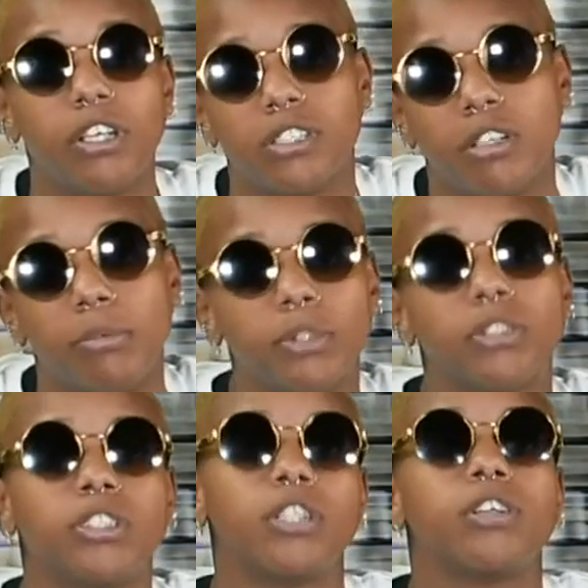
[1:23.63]
It's almost the
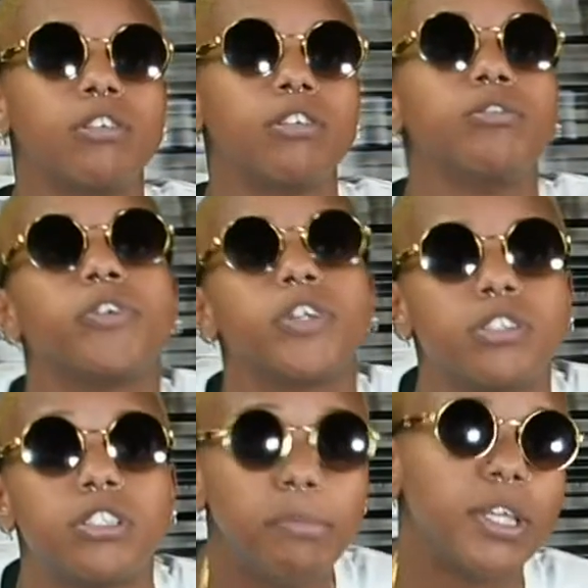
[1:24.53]
center of the universe.
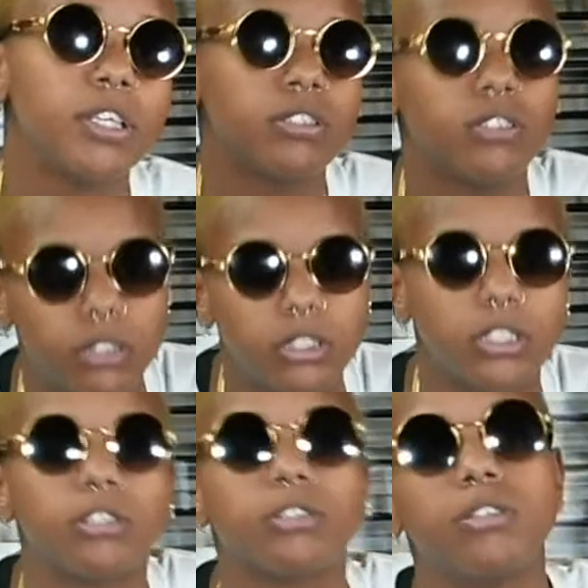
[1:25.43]
To me, it's the
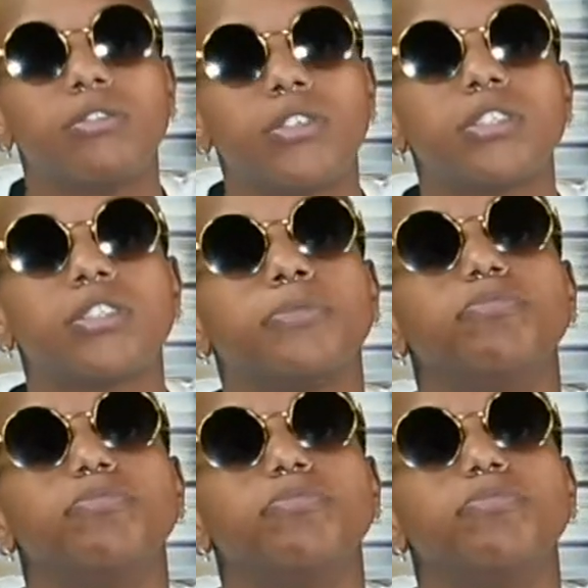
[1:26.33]
center of the universe.